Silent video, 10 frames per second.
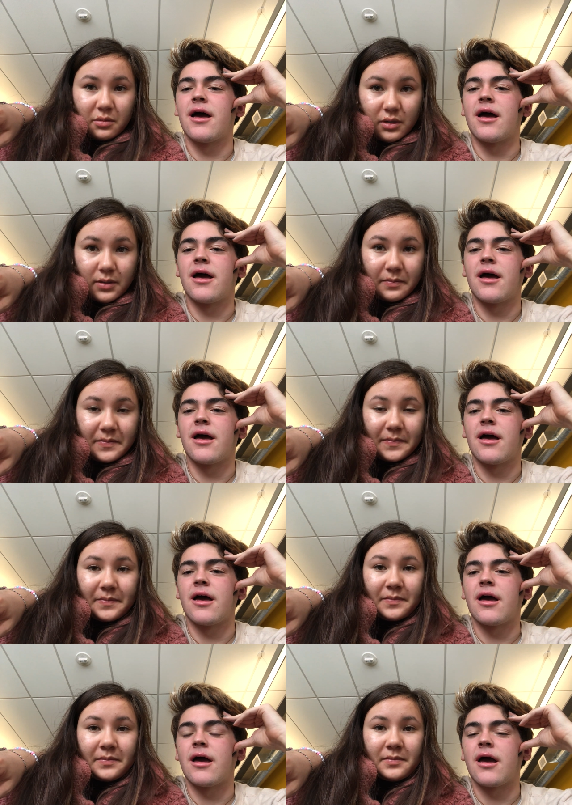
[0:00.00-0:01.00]
Speaker 1: your mom.
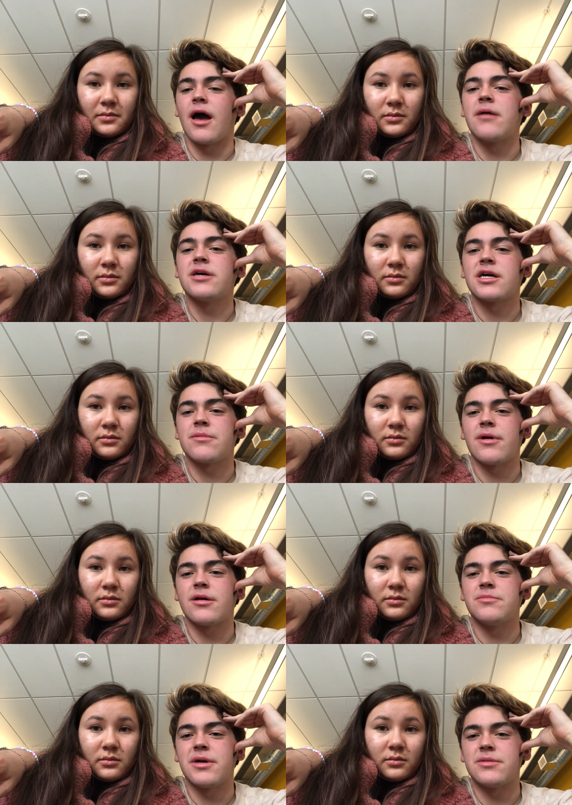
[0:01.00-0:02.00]
Speaker 2: I'm talking
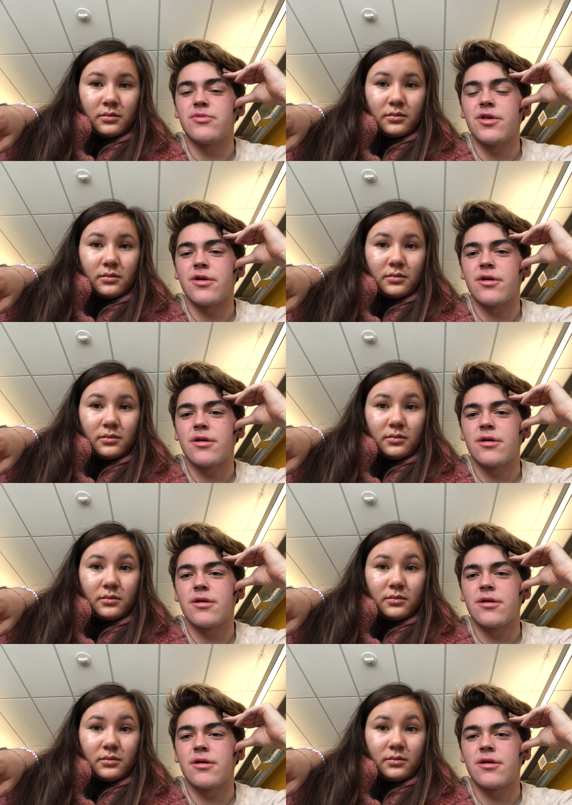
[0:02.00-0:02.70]
about my brother.